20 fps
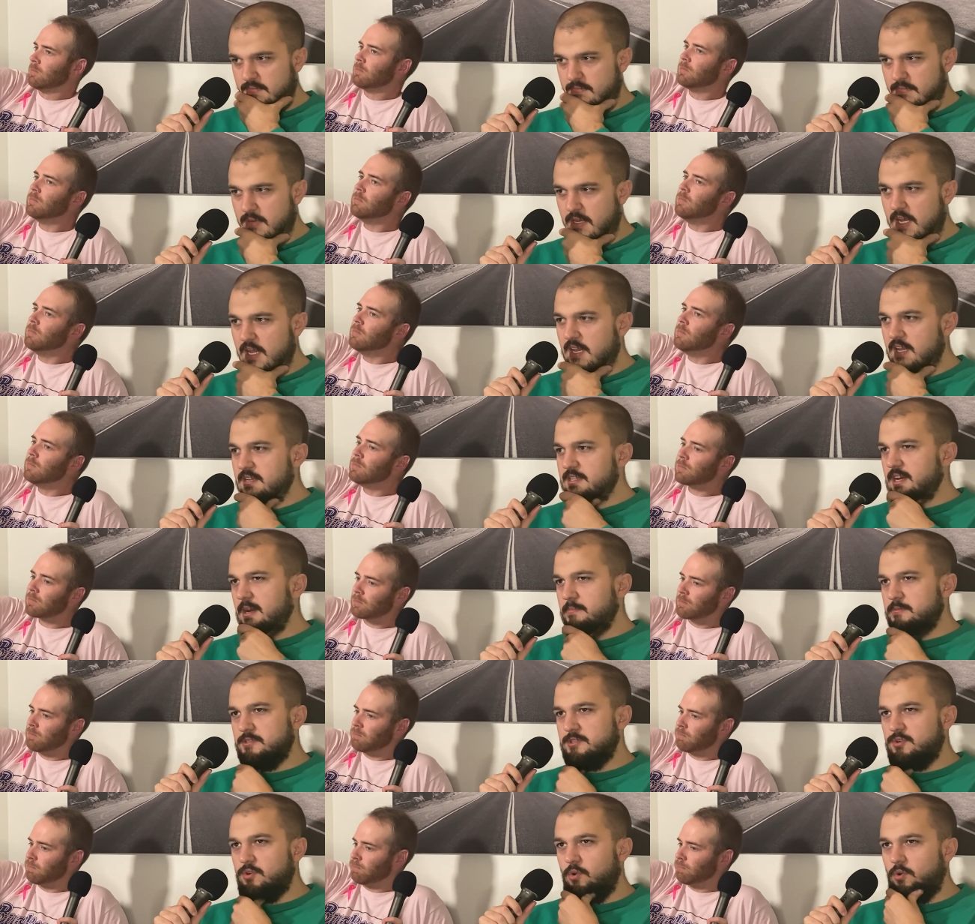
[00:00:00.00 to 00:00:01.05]
Speaker 1: Any type of
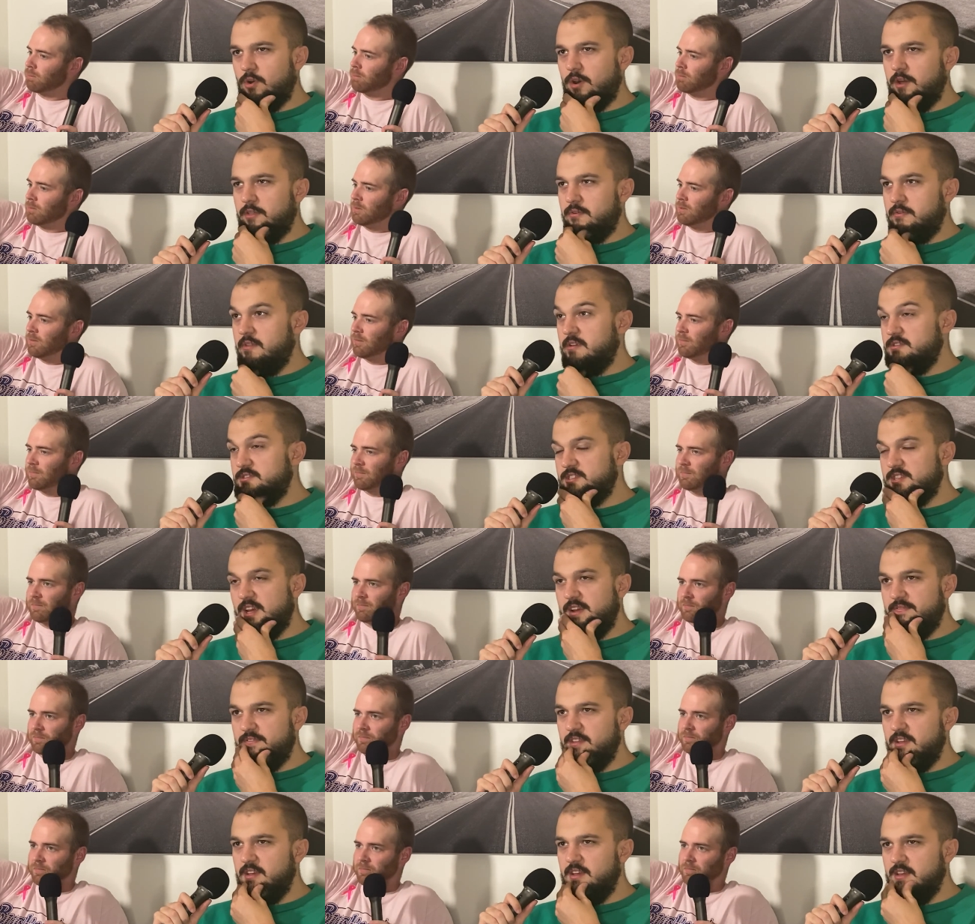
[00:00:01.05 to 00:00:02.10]
score other than
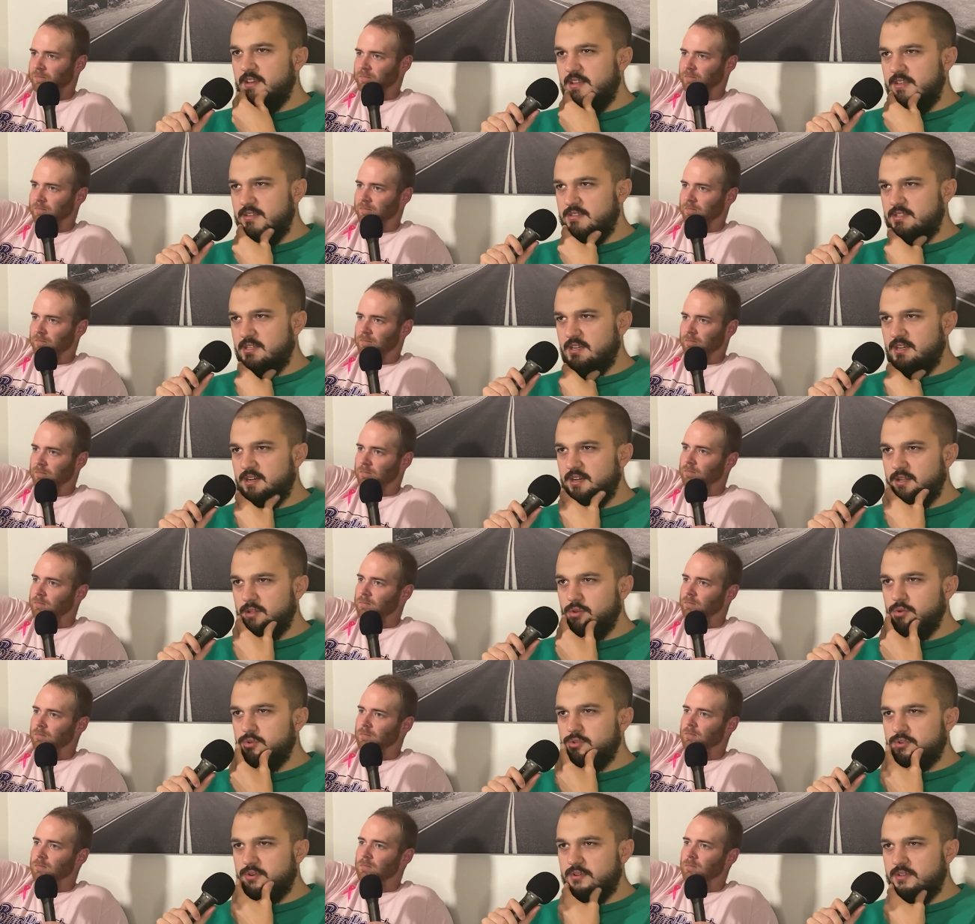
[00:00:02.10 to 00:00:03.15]
safety is a
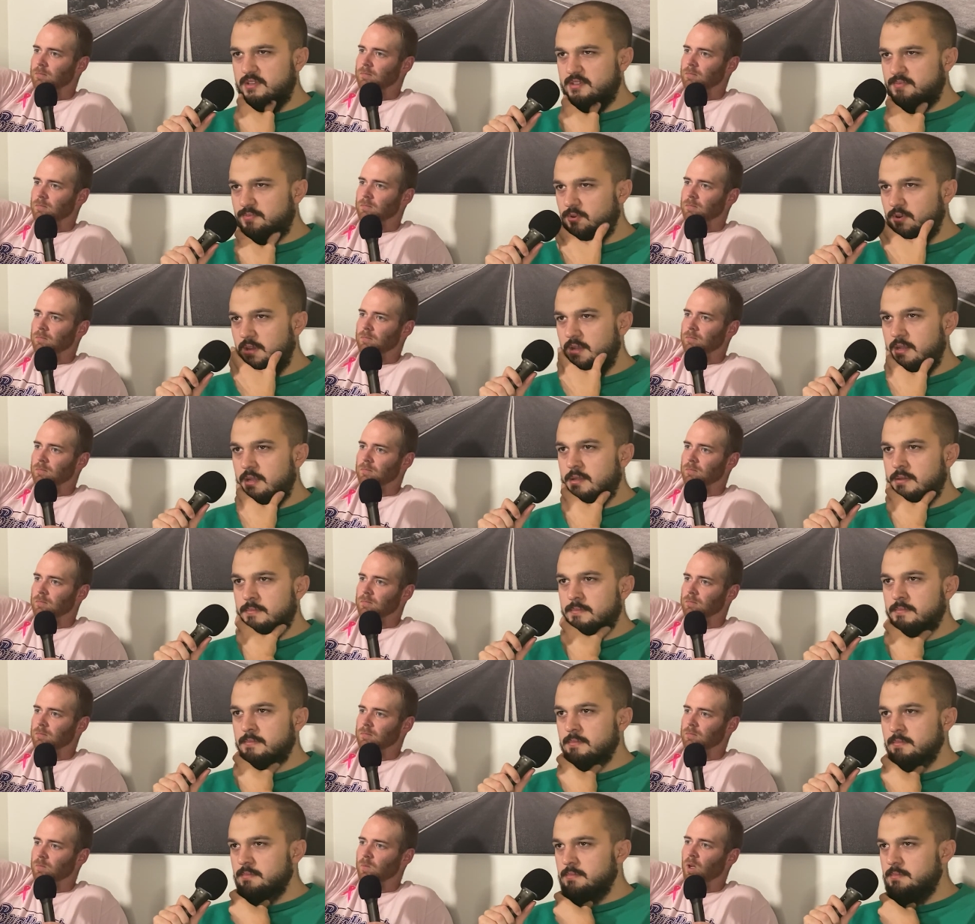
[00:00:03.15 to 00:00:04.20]
loser at this point.
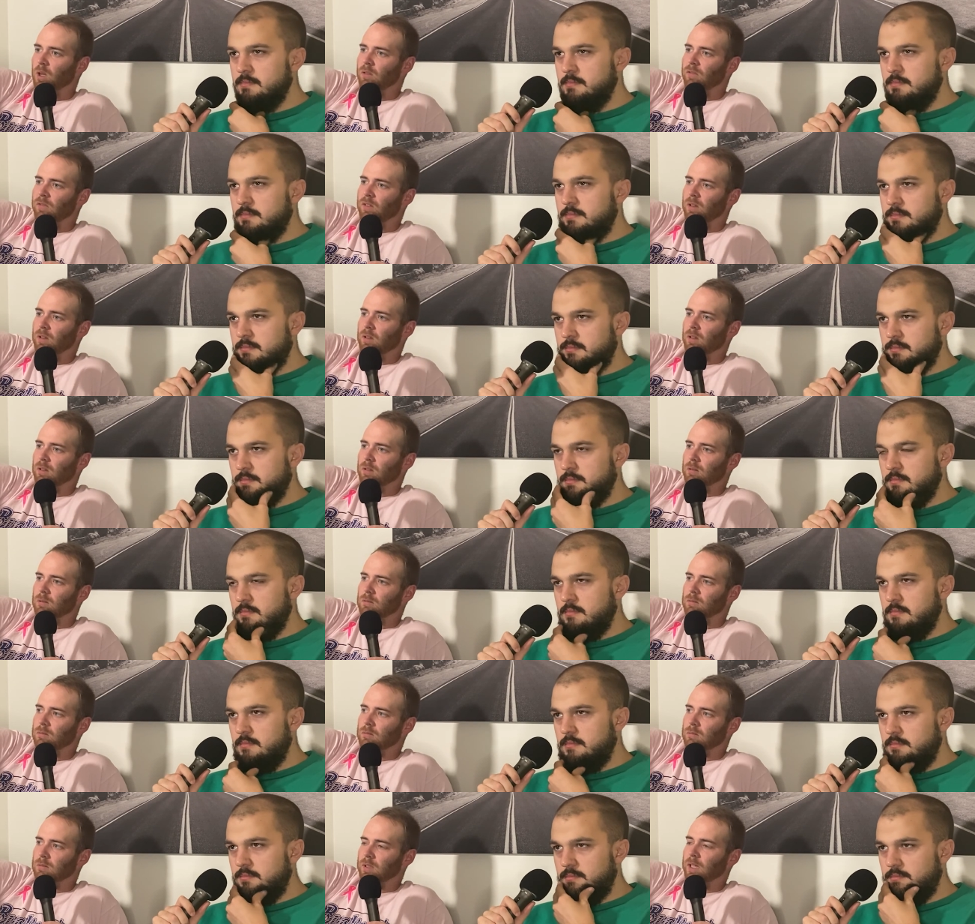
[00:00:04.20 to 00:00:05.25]
Speaker 2: Well, uh,
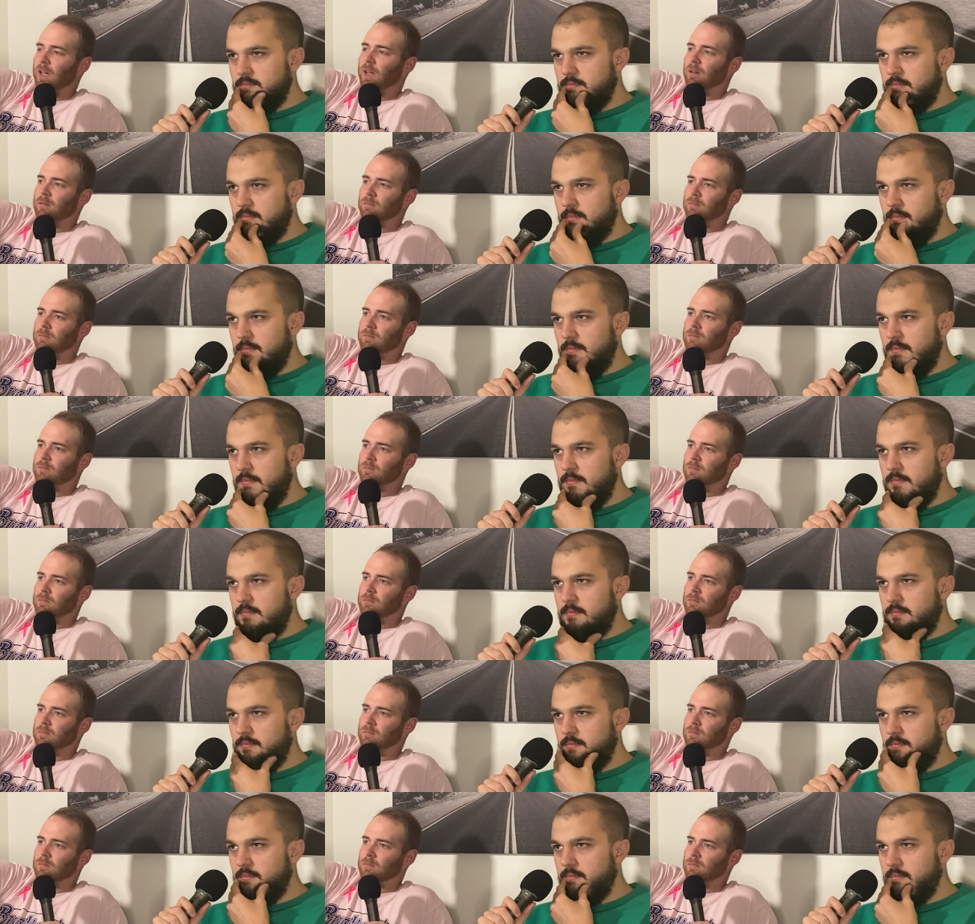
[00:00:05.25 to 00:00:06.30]
yeah.
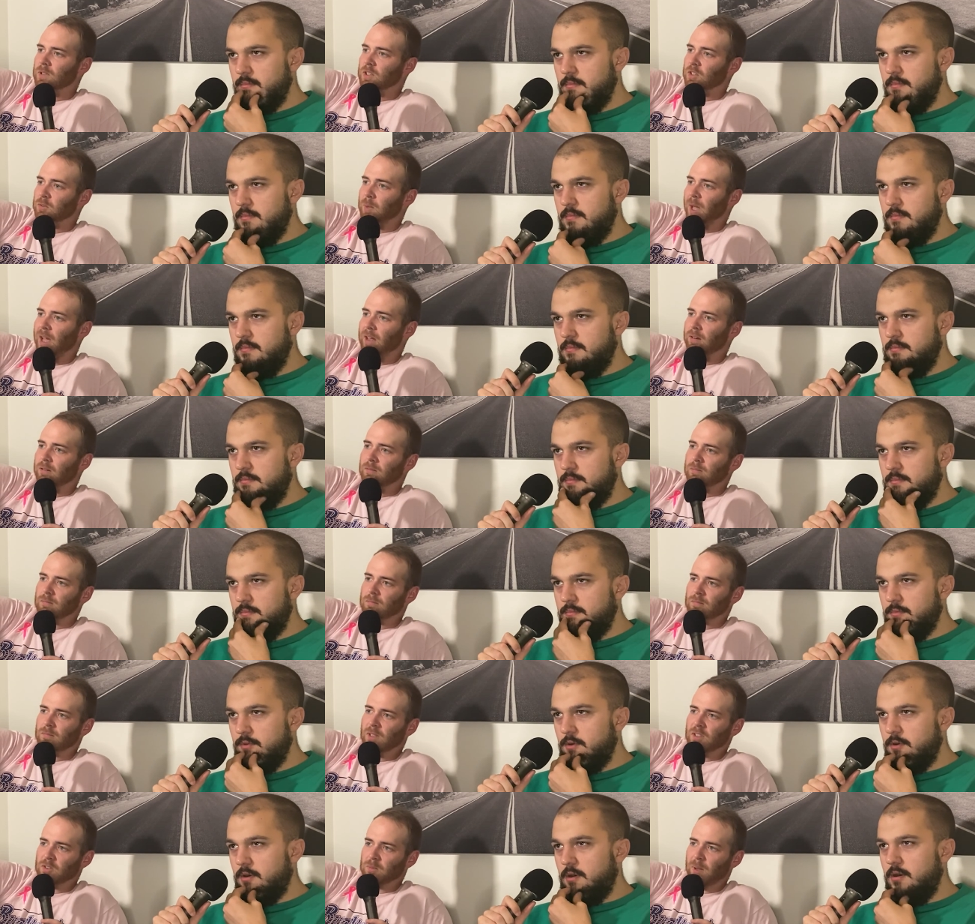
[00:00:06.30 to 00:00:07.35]
This is bad.
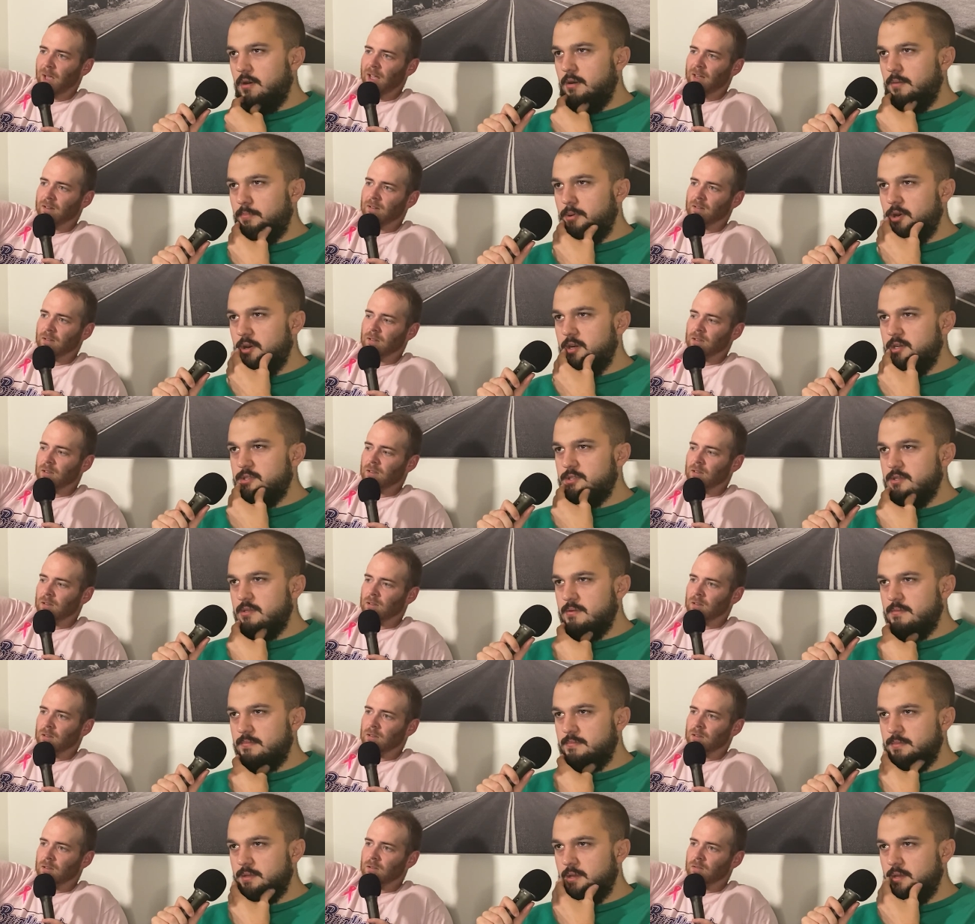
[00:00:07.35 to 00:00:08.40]
This or is bad. Push.
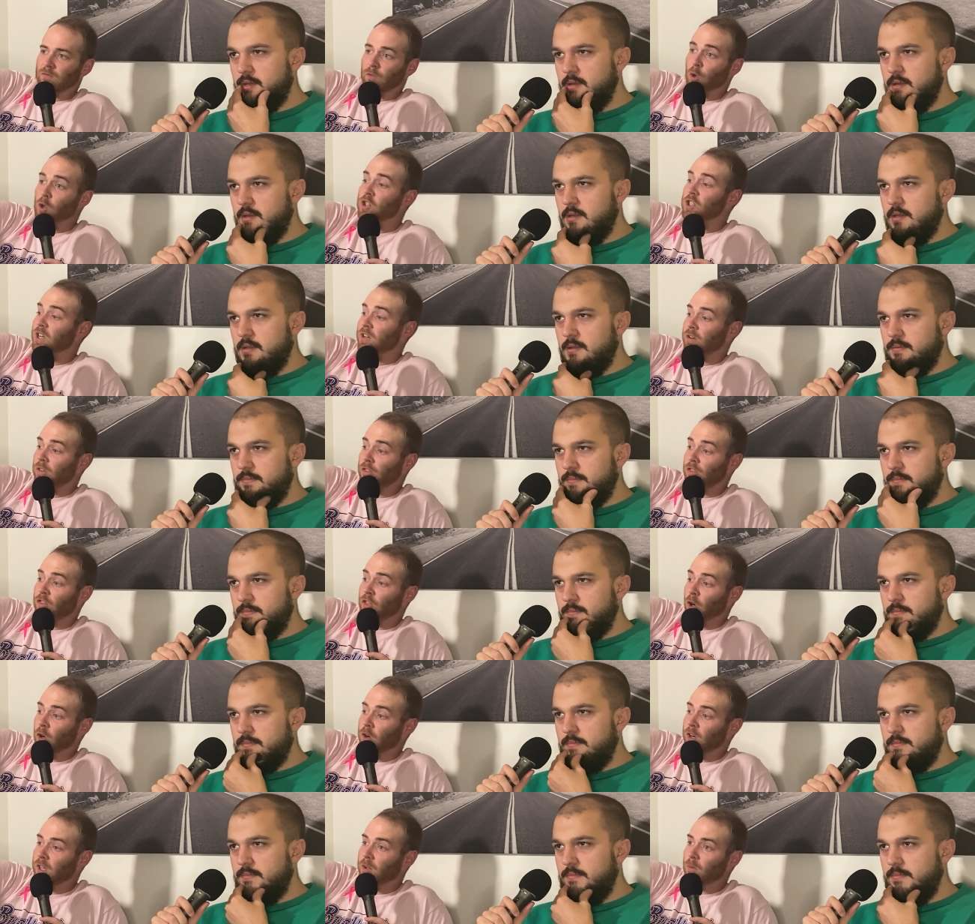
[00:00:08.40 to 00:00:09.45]
First and
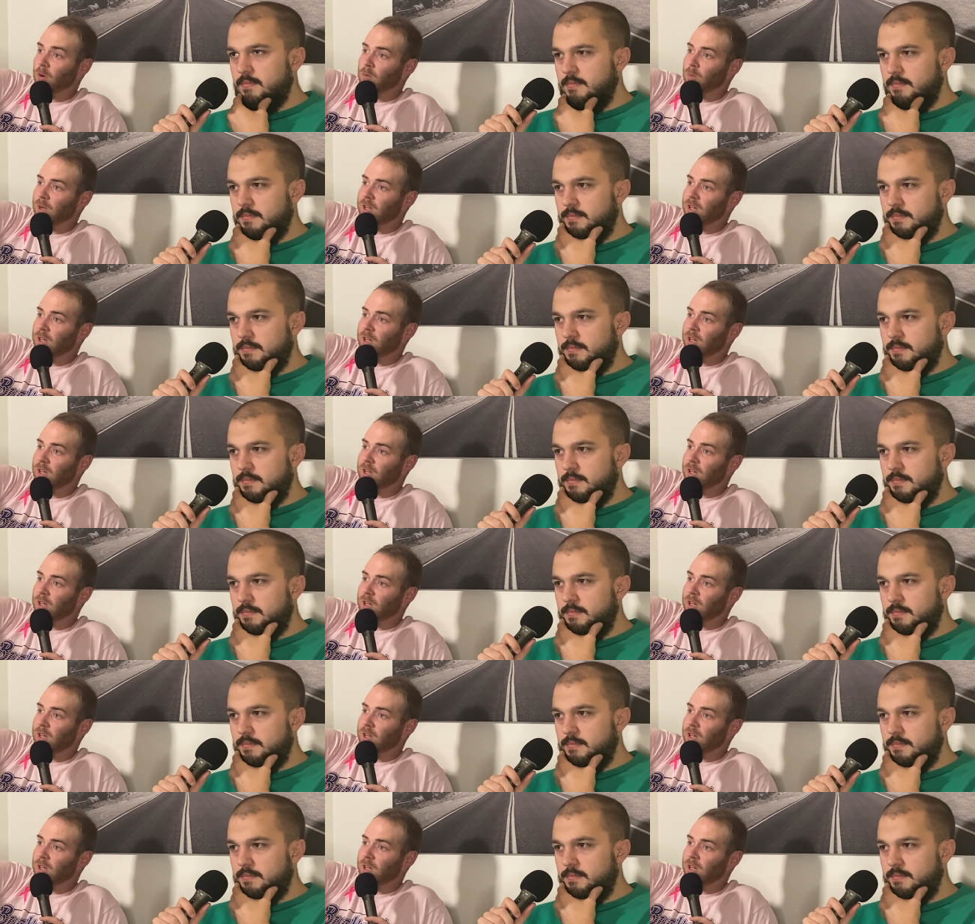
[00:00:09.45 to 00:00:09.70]
30? What do we